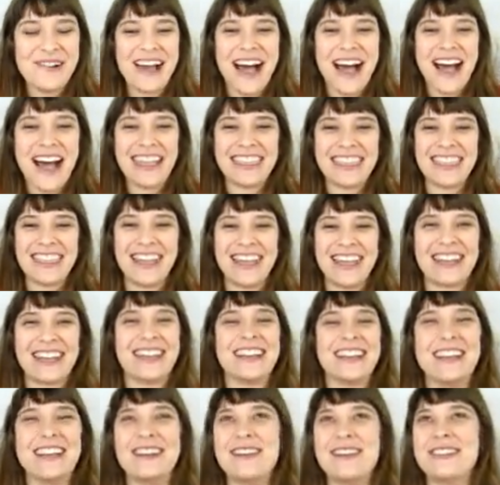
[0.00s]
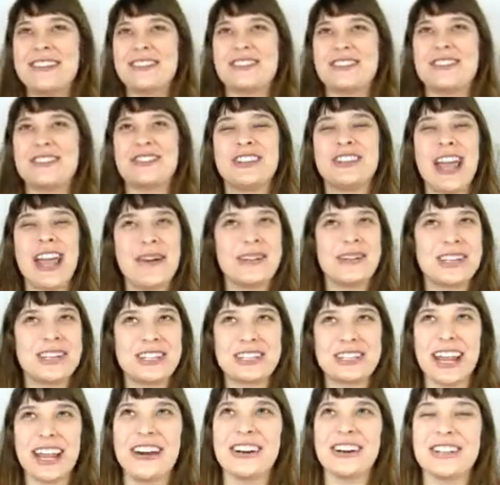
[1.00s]
I think when
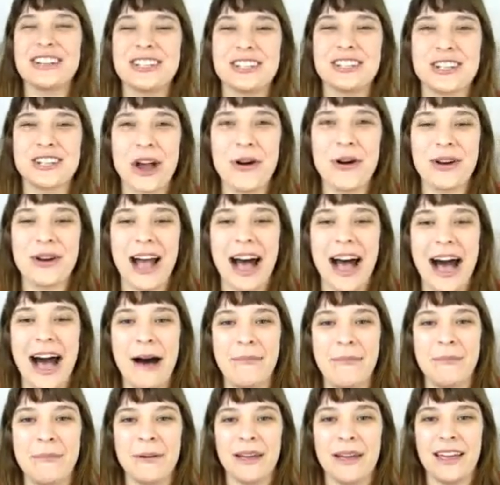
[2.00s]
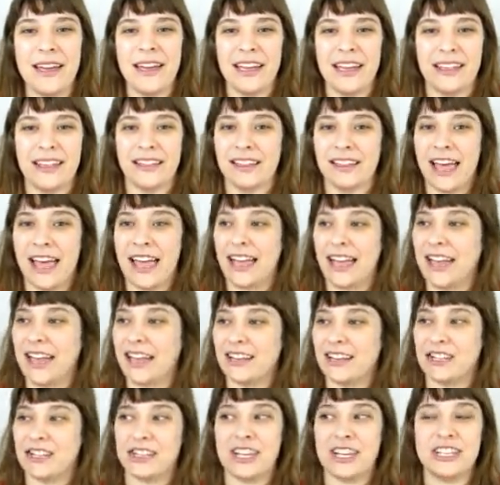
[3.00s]
Sharon showed up, it, like,
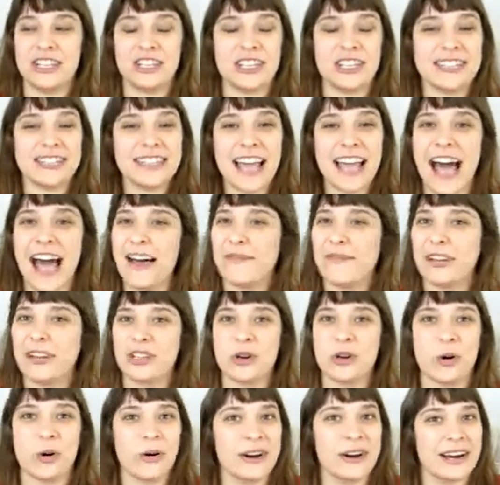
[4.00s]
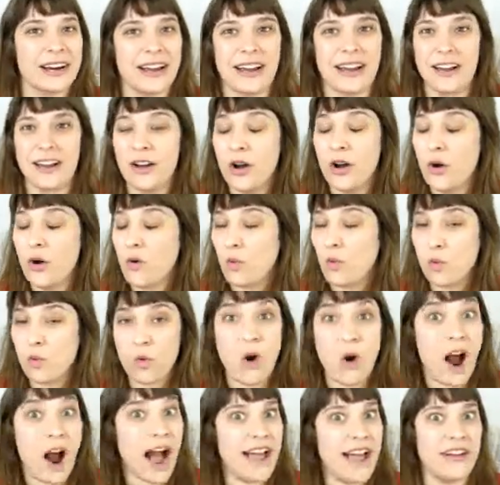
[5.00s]
it just got Victoria
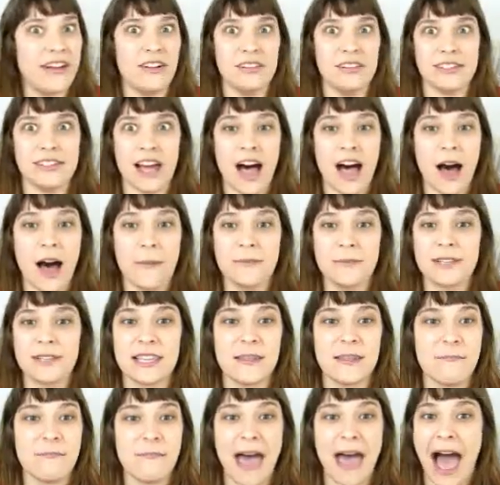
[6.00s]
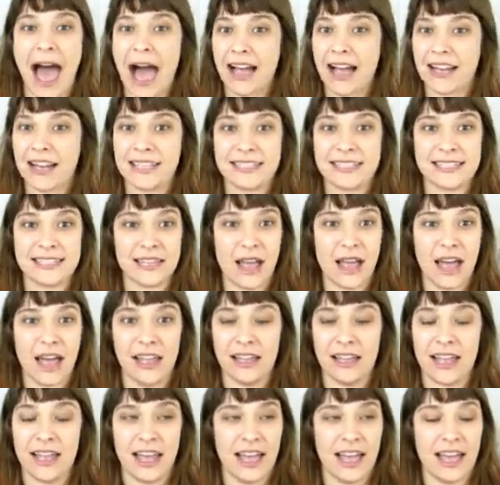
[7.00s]
riled up to the max.
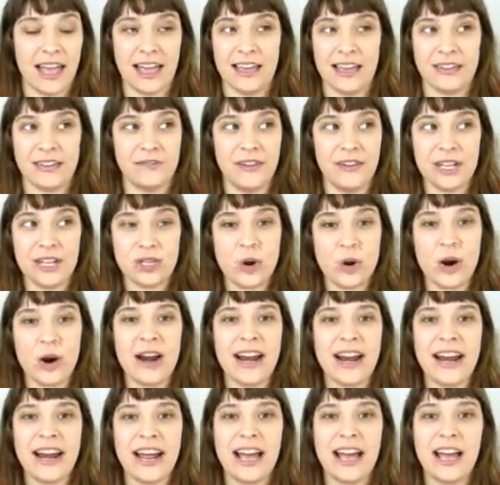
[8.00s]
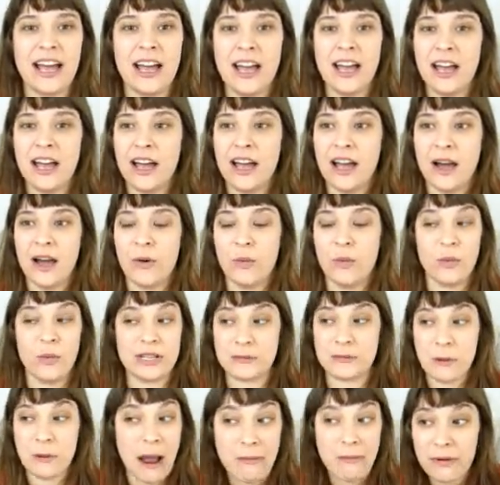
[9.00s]
Uh, uh Victoria
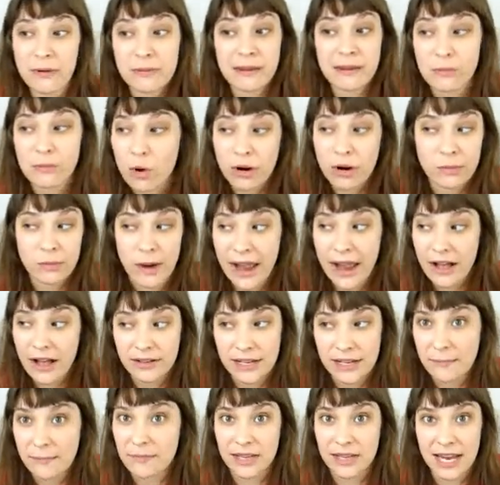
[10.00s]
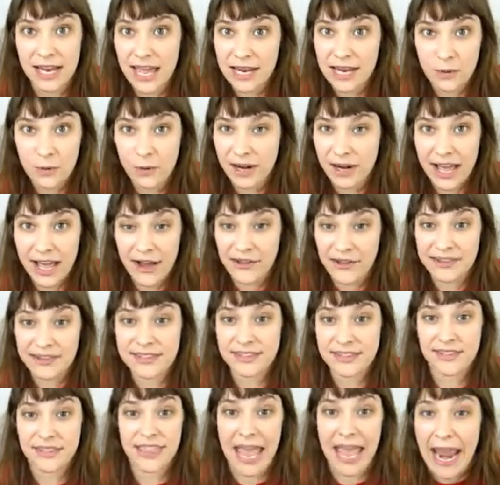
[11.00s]
was probably more riled up than anyone
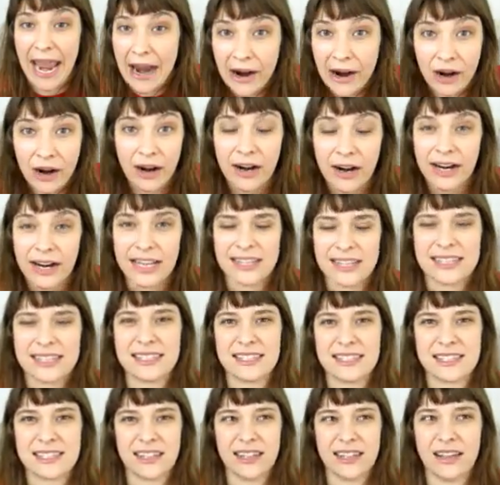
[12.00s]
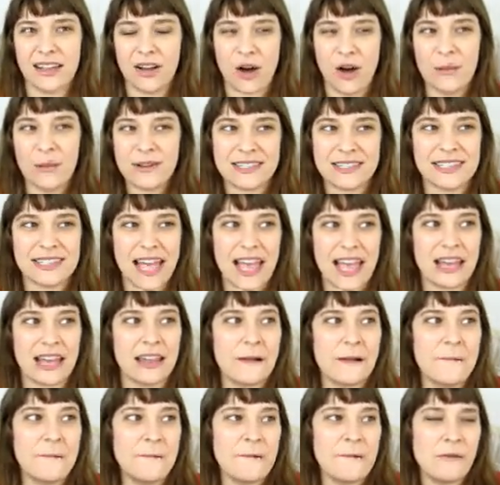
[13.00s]
else there. It's uh, almost
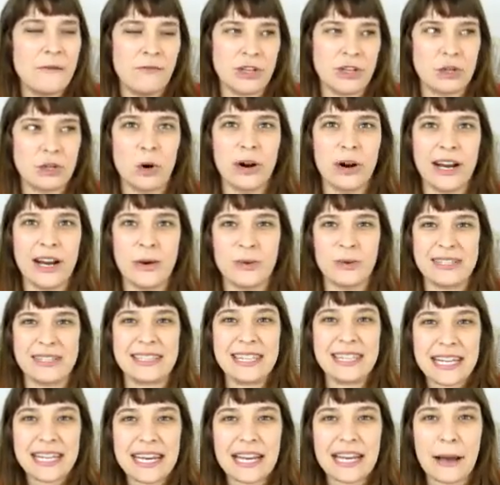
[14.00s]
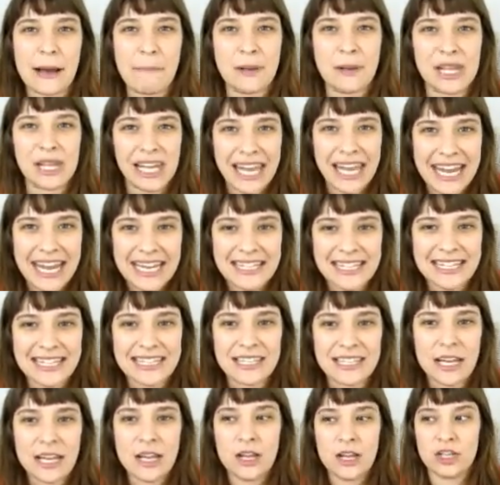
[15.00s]
like Victoria was needing a
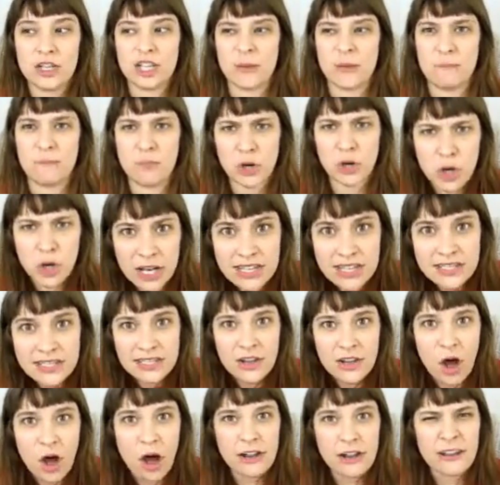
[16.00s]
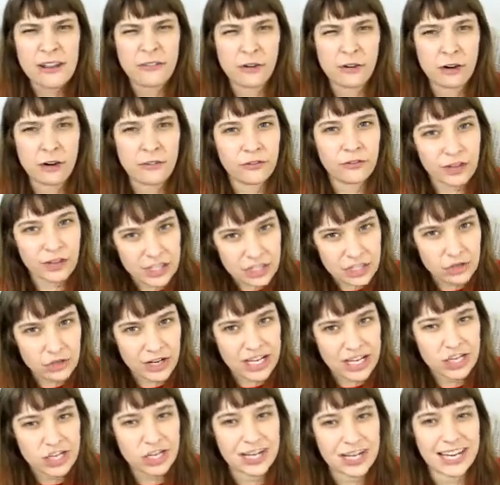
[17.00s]
place to put all of her
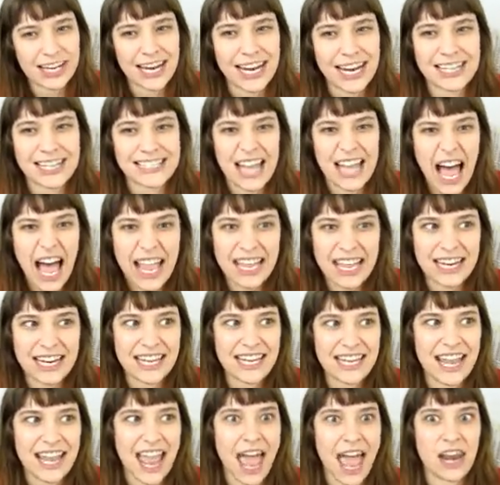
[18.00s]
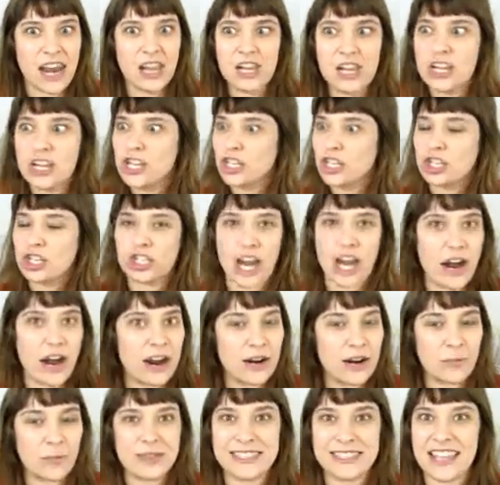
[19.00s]
frustration and anxiety, and
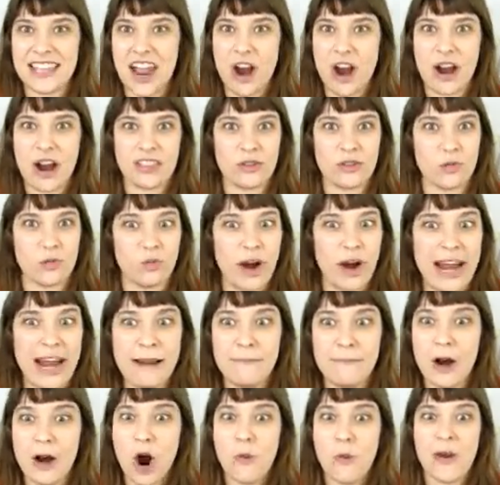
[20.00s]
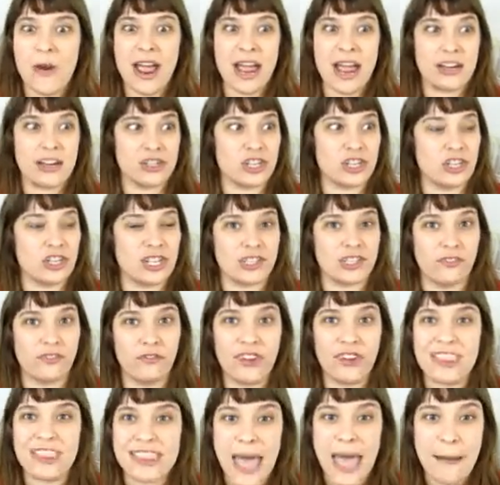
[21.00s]
Sharon was there at the right moment and she just
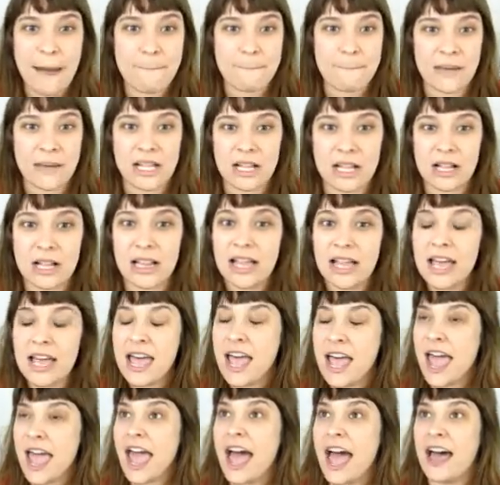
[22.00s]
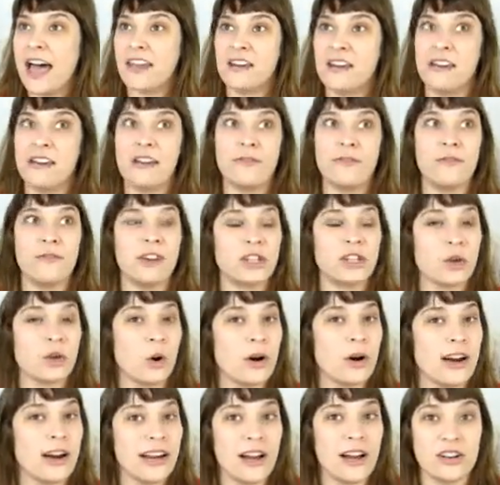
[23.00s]
fit that bill. And
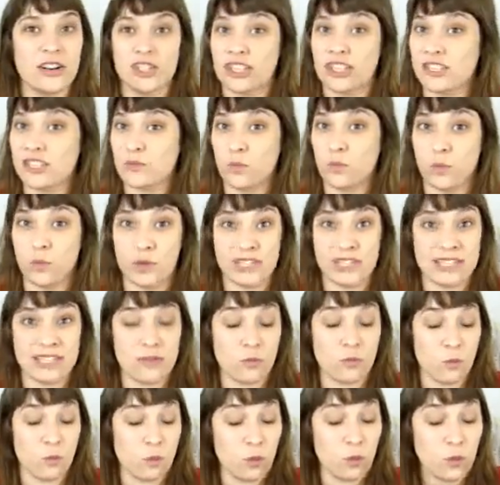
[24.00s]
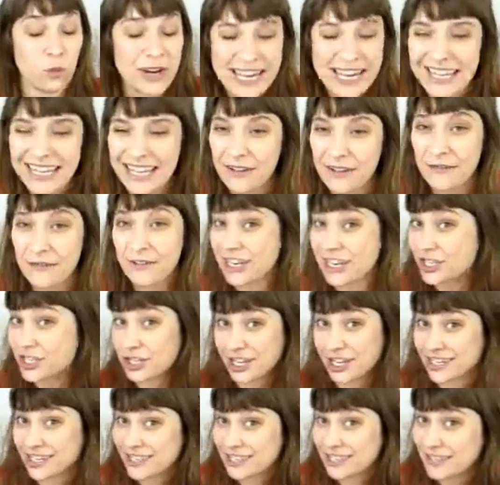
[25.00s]
Victoria just was really
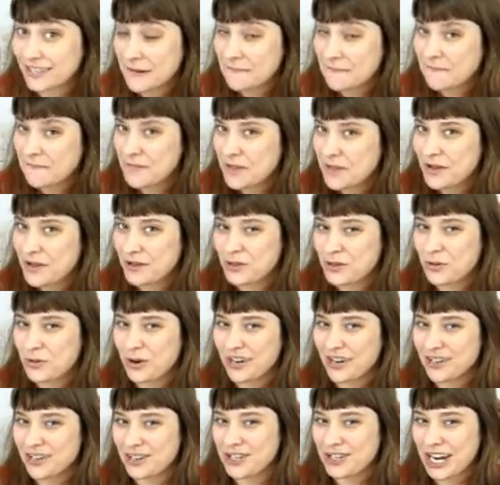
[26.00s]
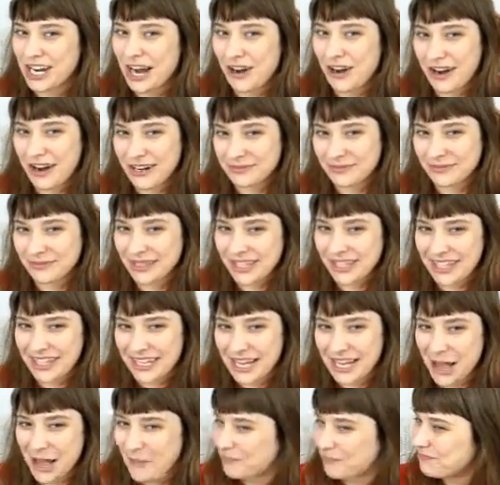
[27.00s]
vicious toward Sharon.
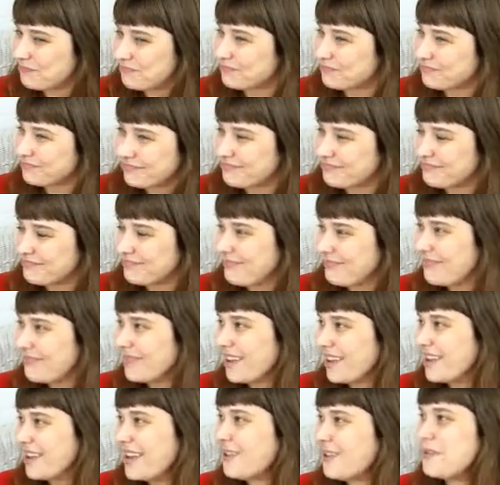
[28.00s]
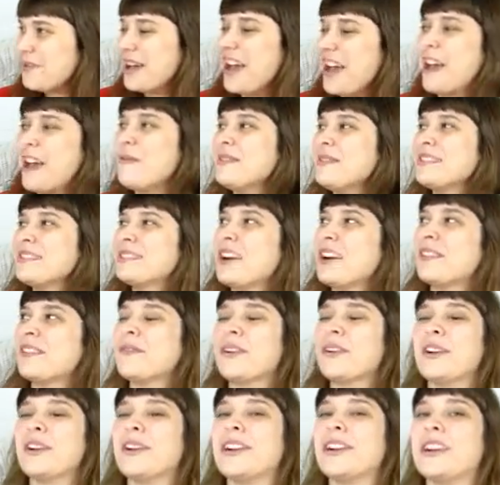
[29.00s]
Um, it was hard
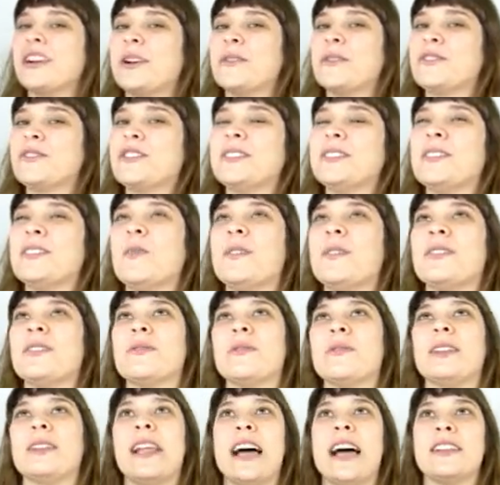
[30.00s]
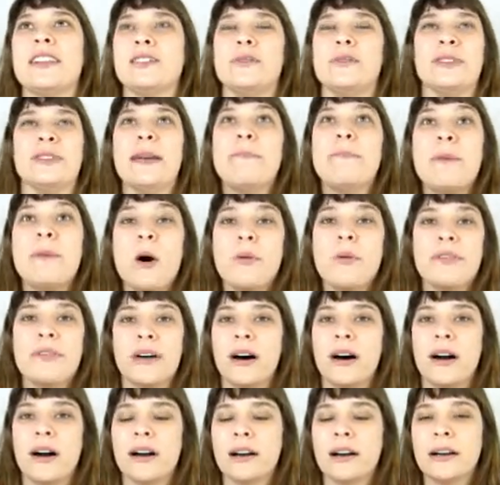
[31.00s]
for her. You know, she's going through a lot too. They both
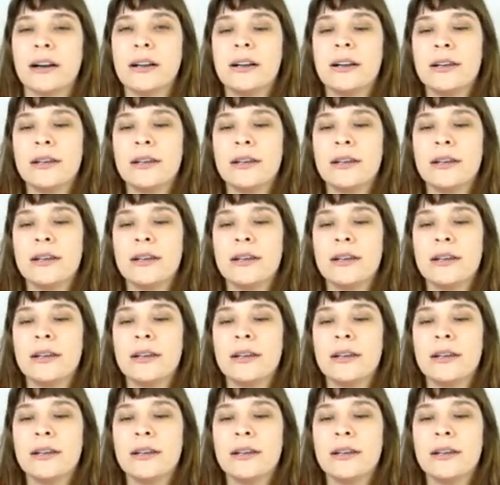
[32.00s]
are.